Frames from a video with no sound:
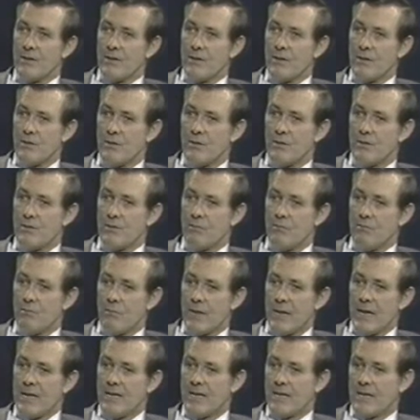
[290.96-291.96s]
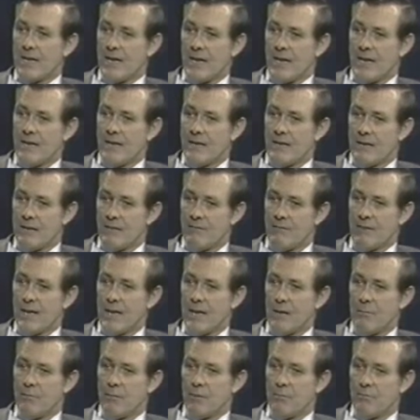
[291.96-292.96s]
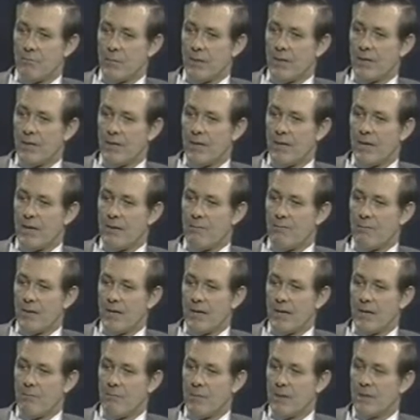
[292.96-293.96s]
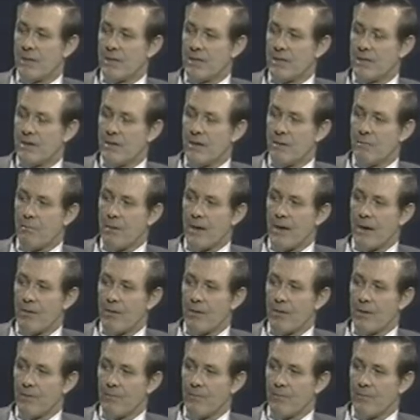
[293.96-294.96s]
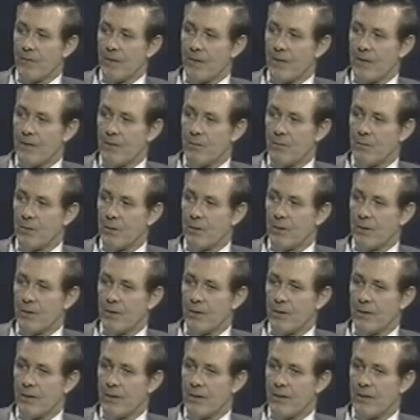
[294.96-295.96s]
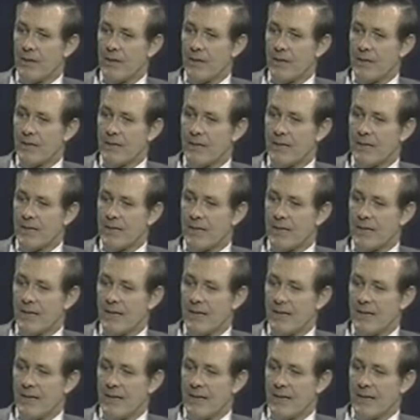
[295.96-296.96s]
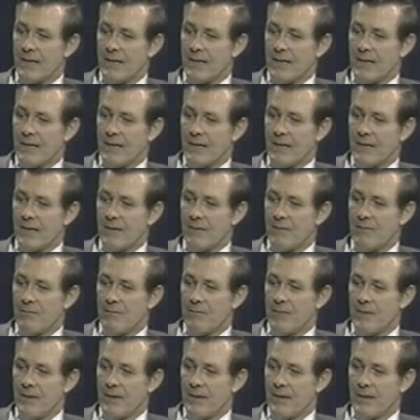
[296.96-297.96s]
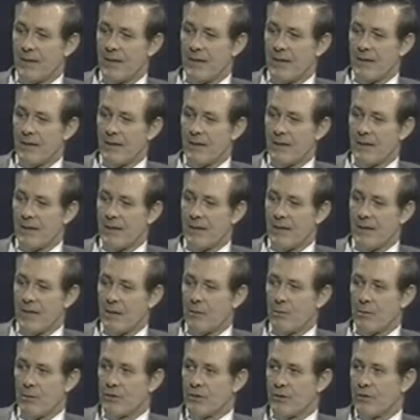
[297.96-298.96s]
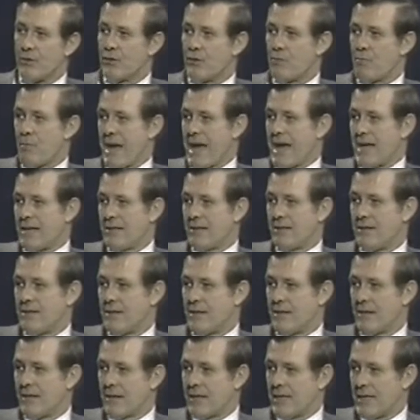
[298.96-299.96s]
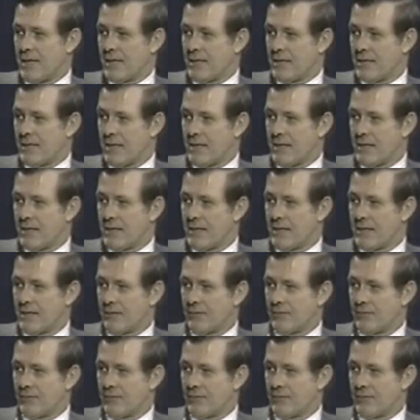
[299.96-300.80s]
to maintain and develop and build up a military power in the world that, that uh, um, equals or surpasses the United States.